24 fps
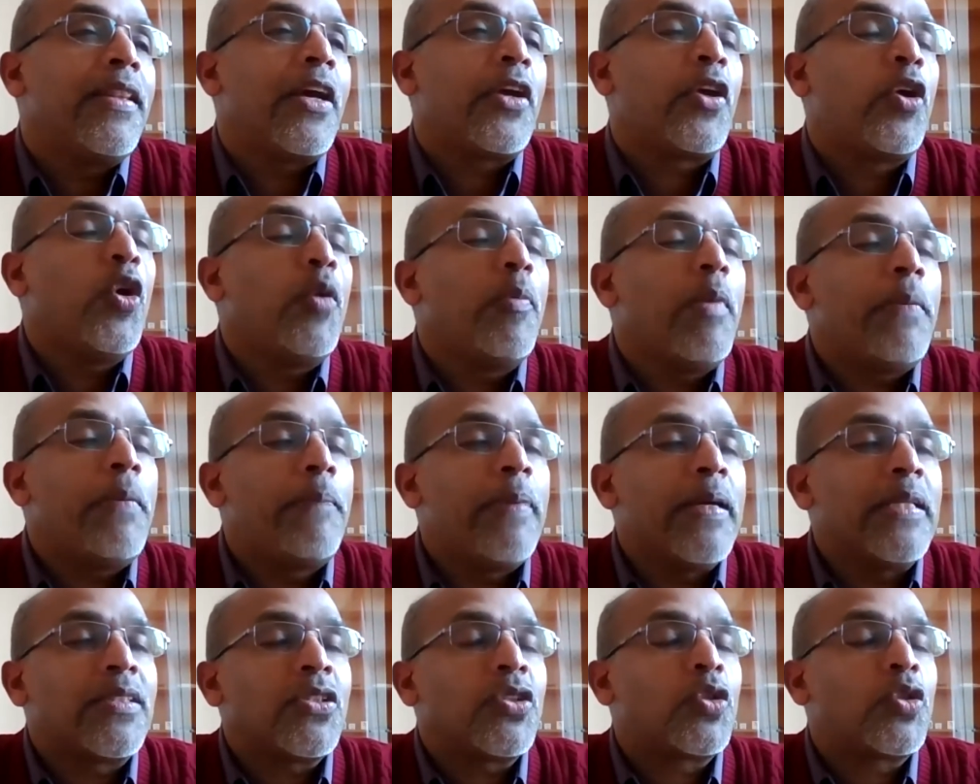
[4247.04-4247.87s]
The human
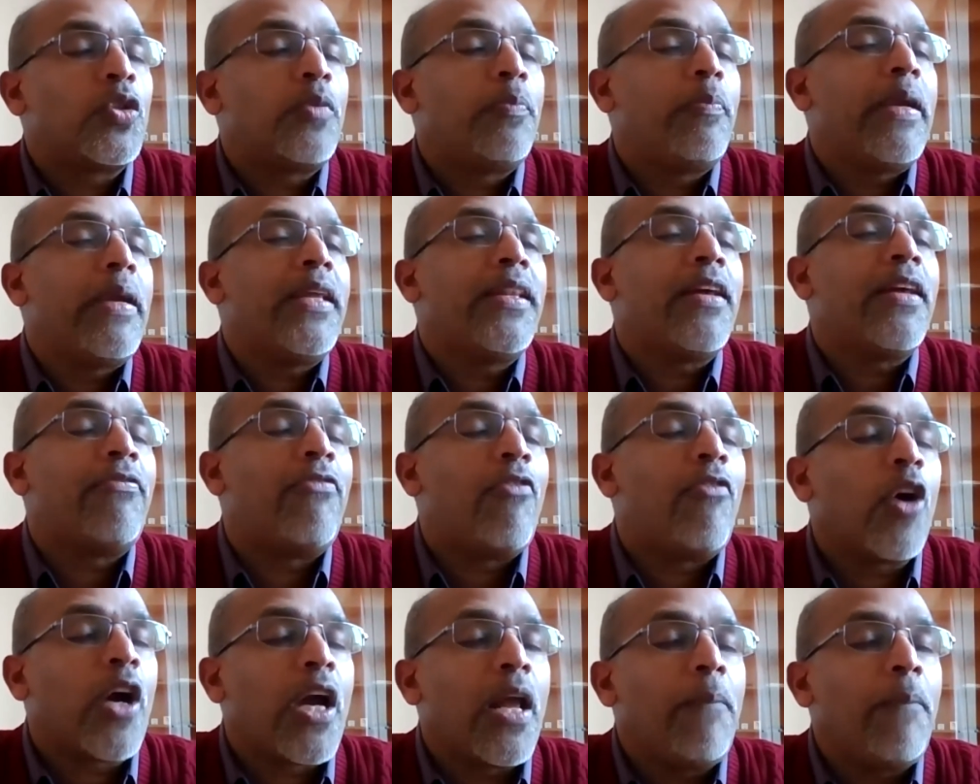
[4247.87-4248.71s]
person should be the
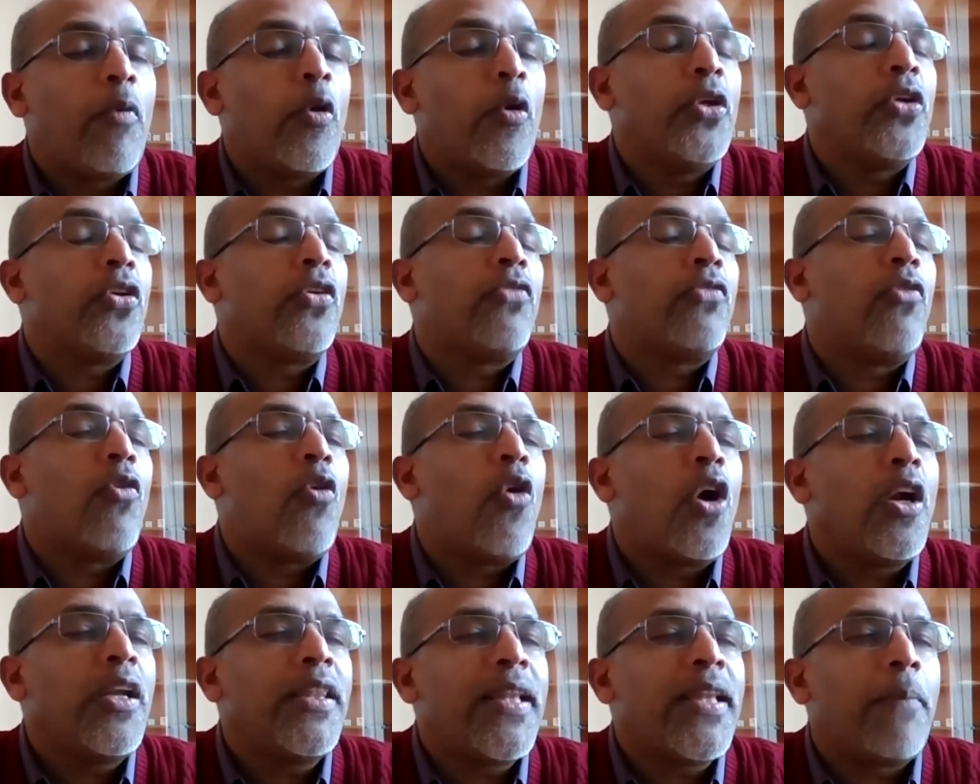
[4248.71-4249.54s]
focal point of
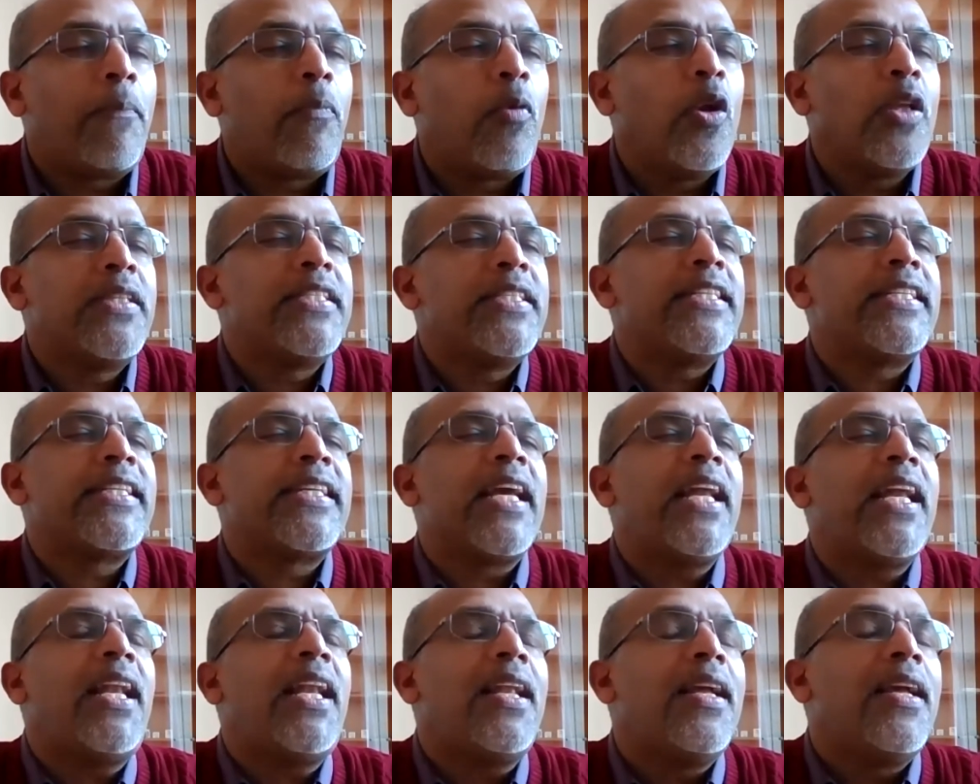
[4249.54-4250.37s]
all the
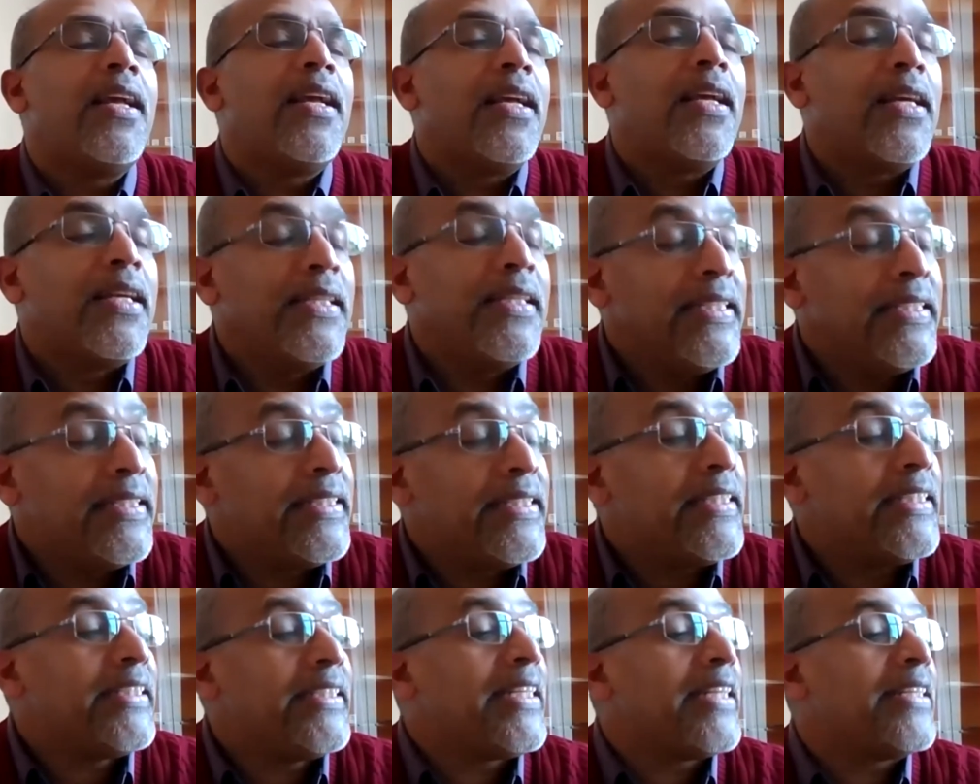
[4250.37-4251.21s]
political
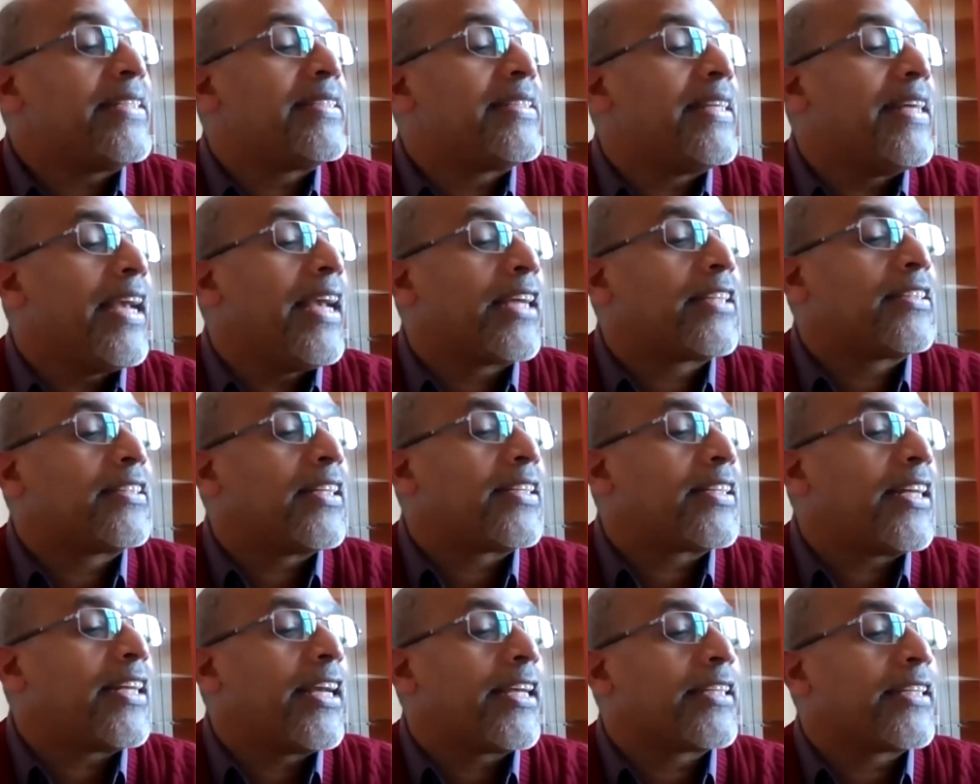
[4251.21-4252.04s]
decisions,
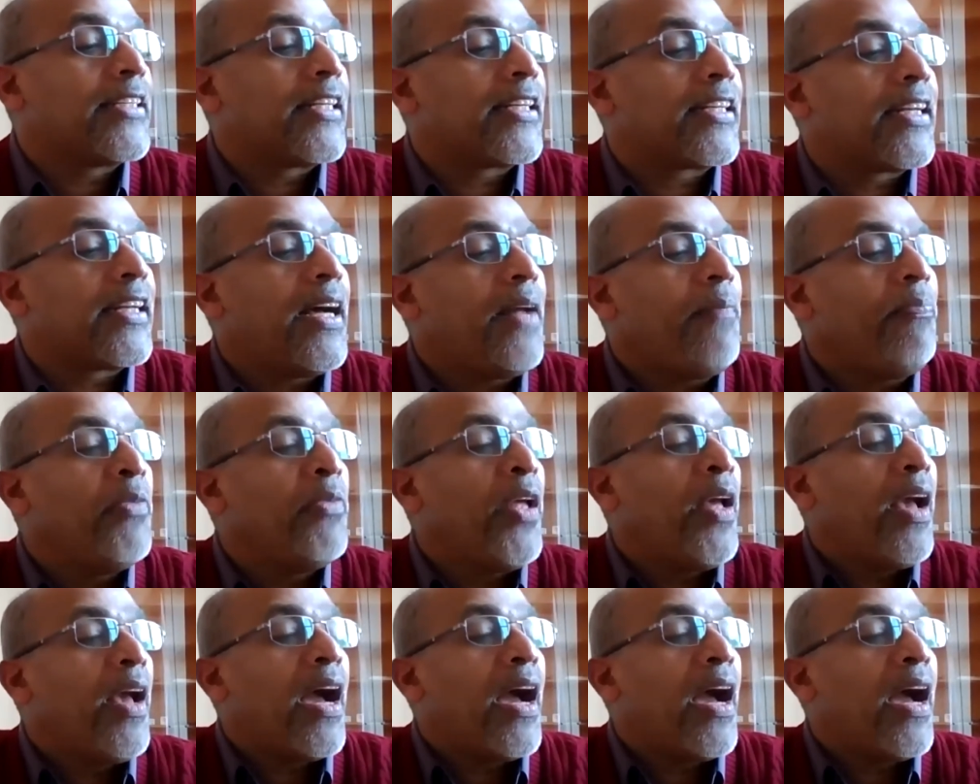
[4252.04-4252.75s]
etc., etc.